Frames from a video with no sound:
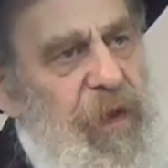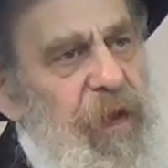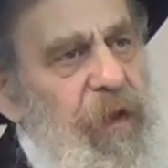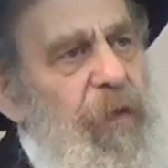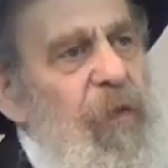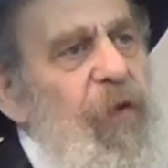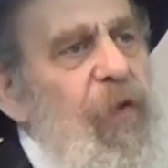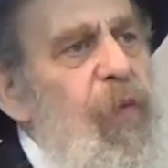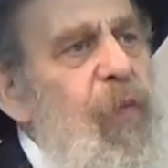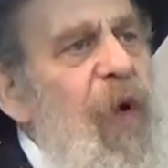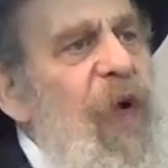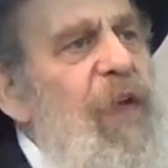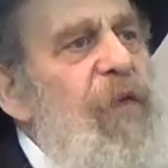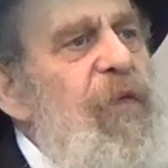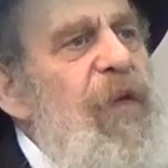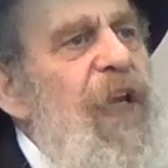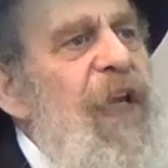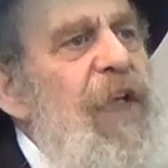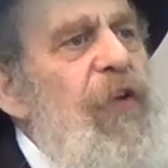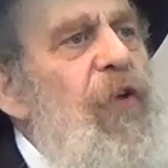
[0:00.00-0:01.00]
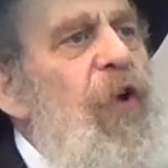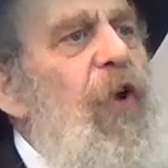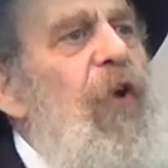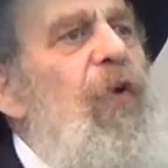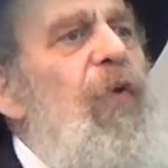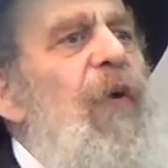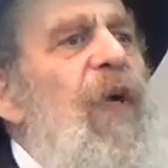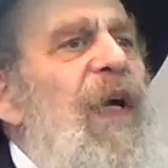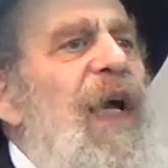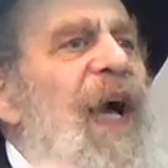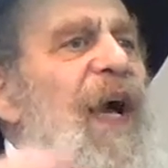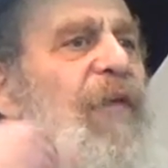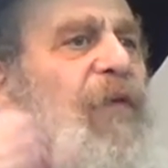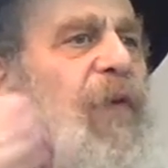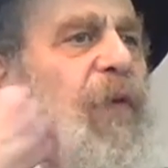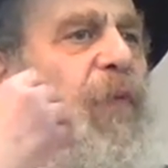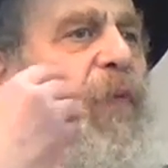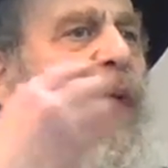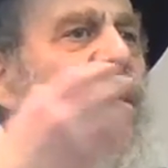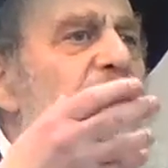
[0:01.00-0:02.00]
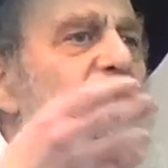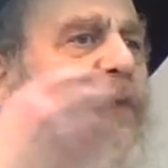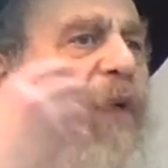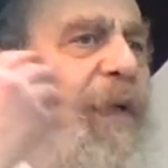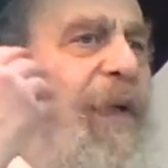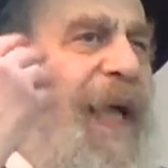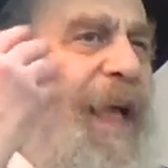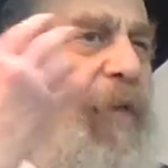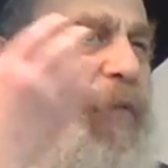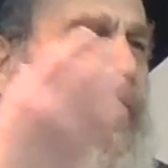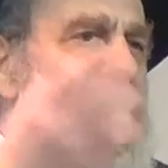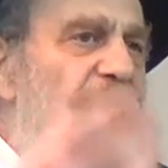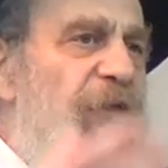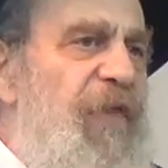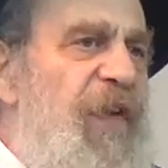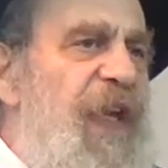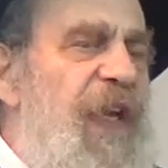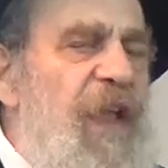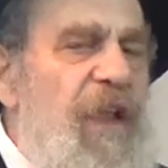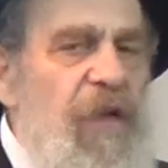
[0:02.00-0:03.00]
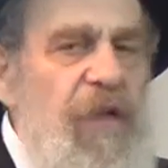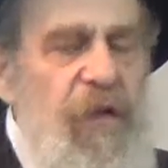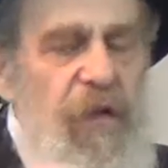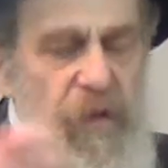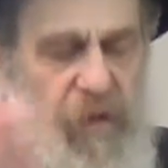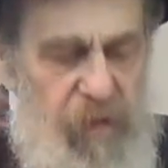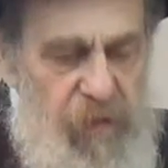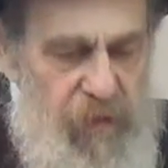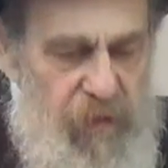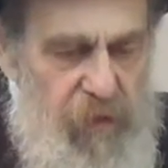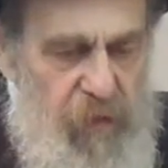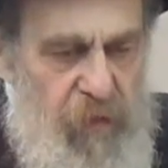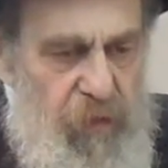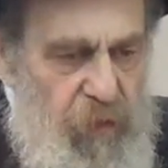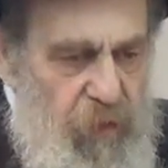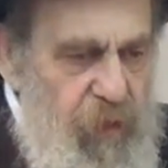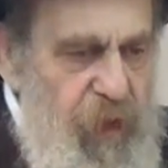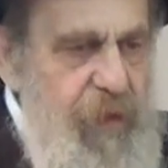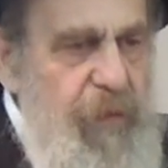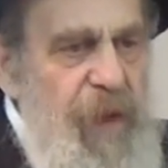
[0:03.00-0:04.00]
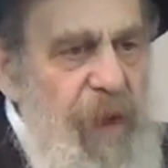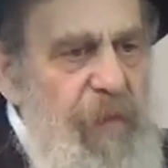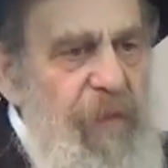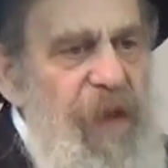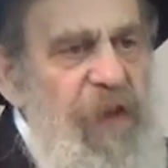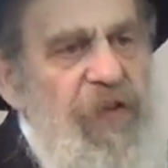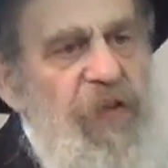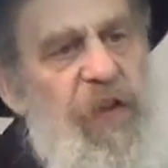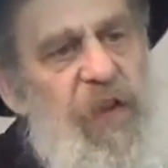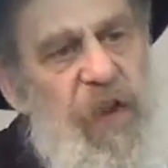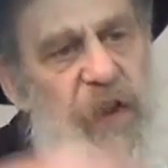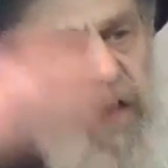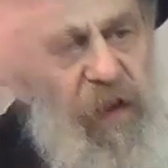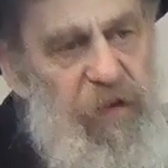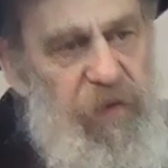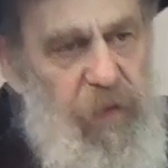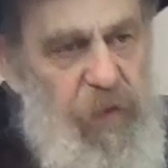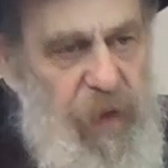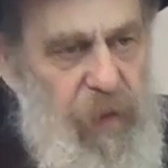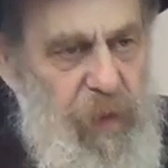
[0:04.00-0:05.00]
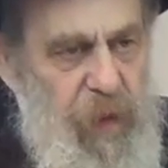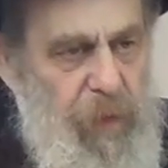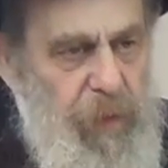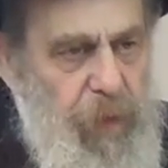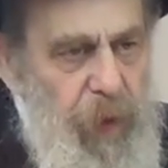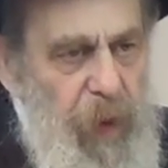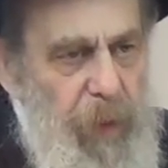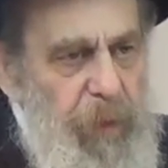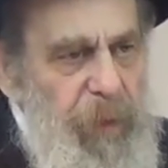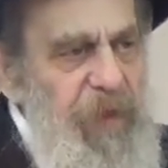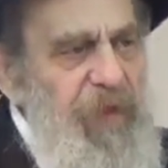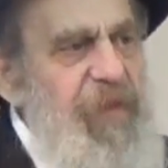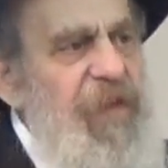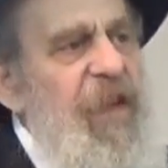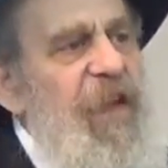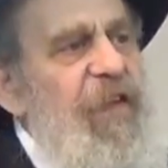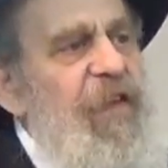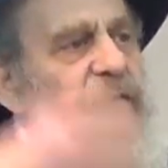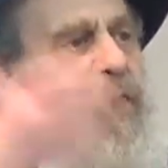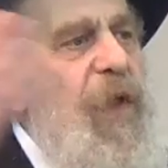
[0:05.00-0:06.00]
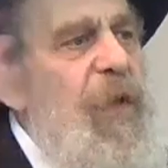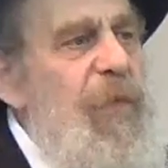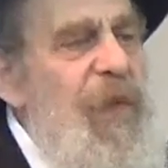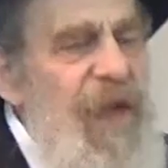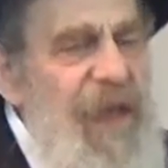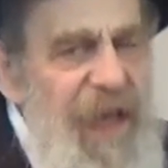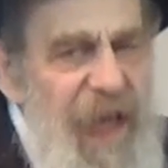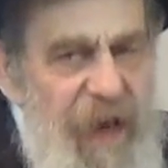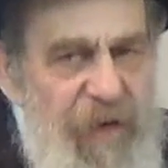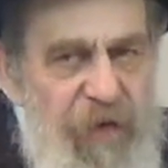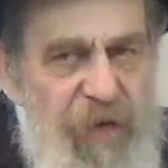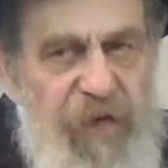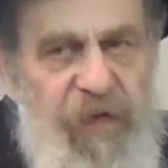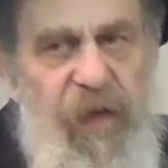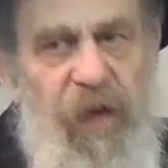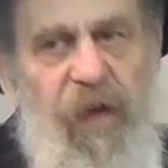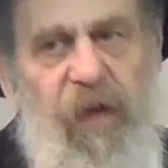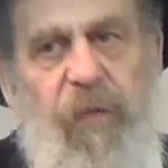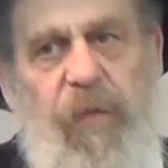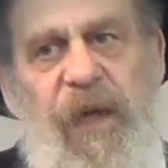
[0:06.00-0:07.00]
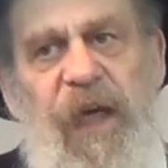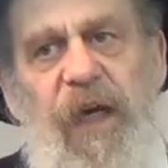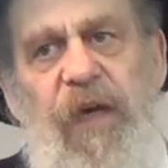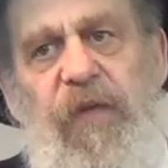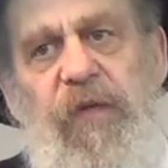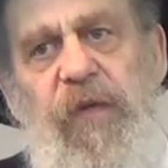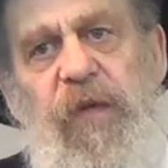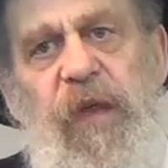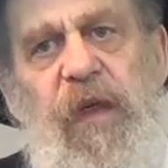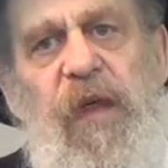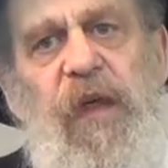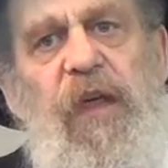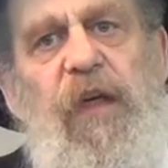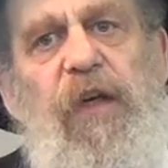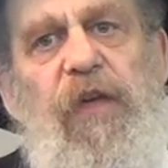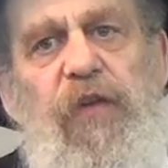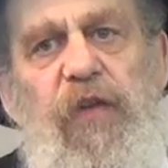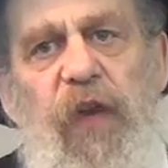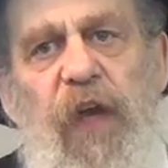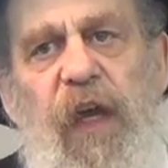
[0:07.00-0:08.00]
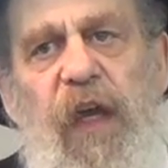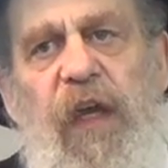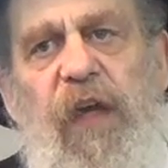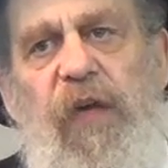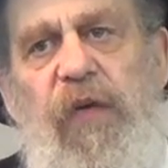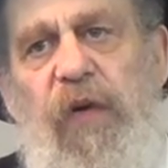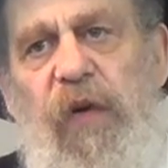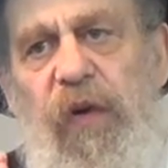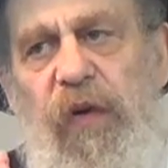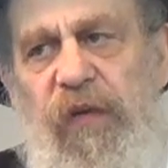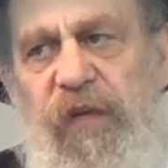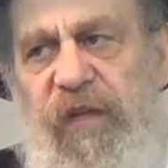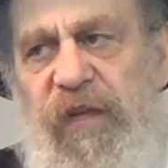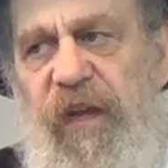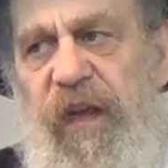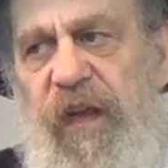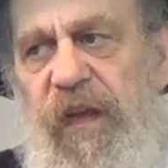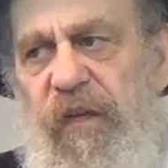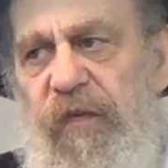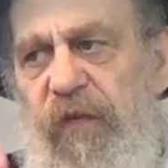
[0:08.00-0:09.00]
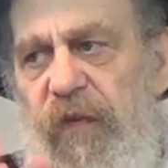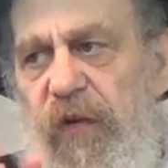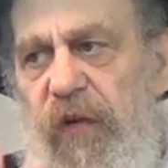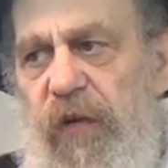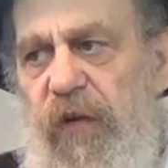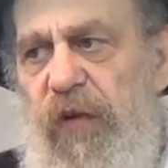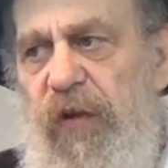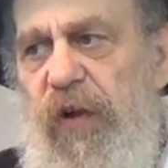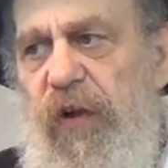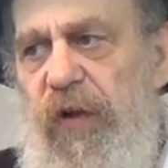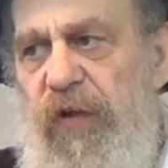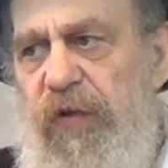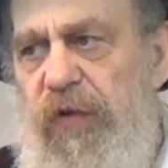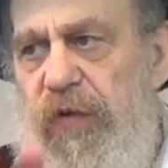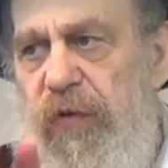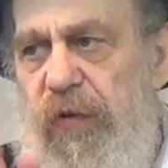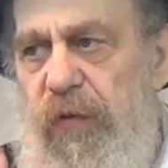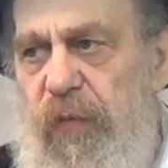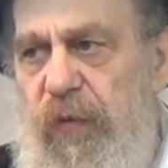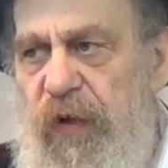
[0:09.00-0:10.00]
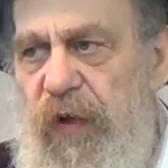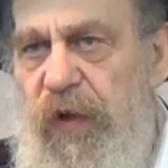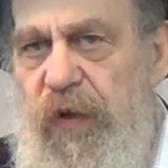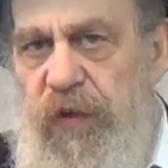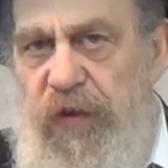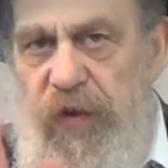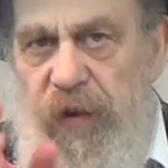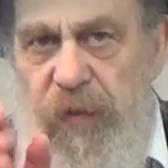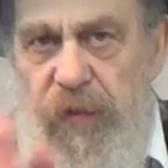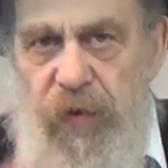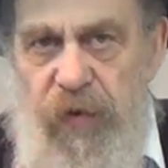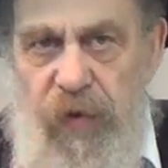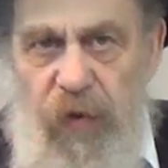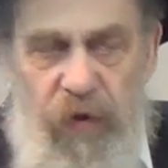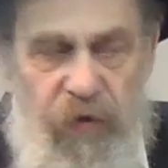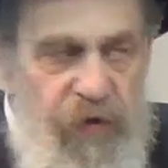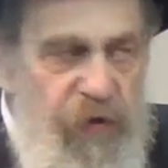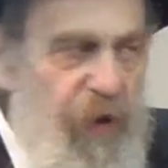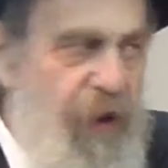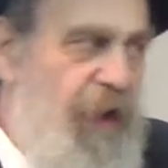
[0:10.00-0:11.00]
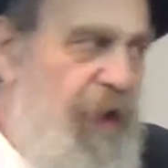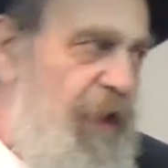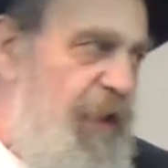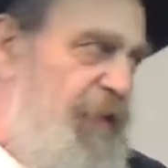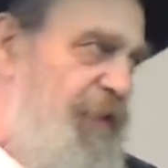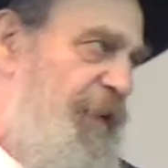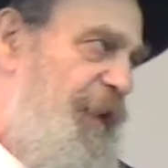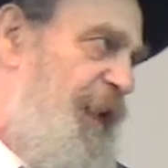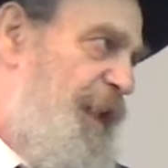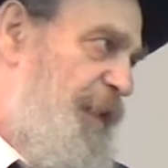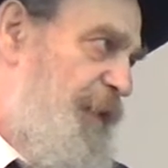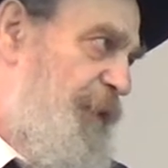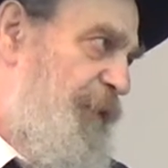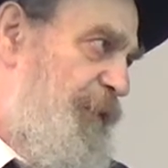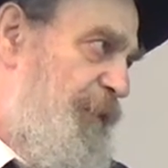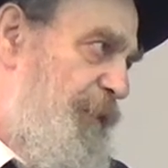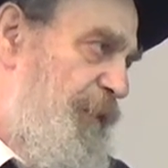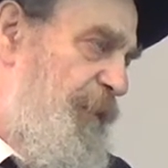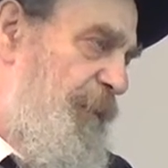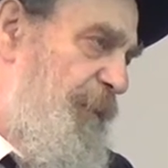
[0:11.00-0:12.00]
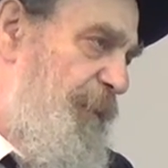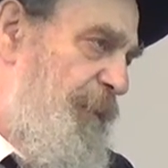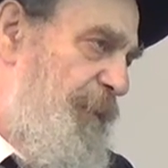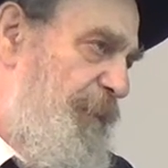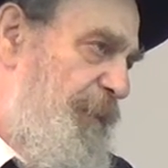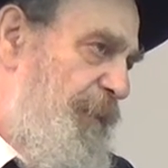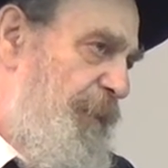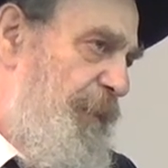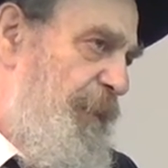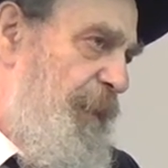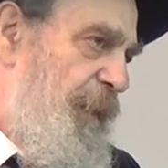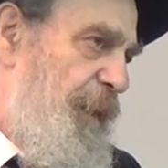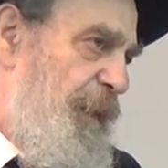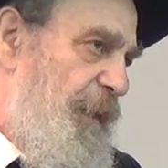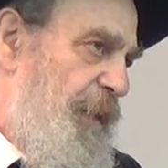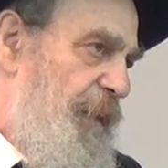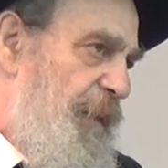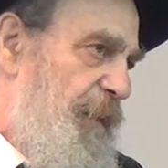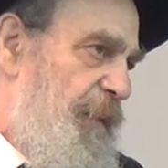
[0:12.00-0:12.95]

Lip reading: With what will I know and with what will I reveal what my mission is and what my purpose is and what my life is all about? Teira tziva lanu Moshe merosha kilas Yaakov.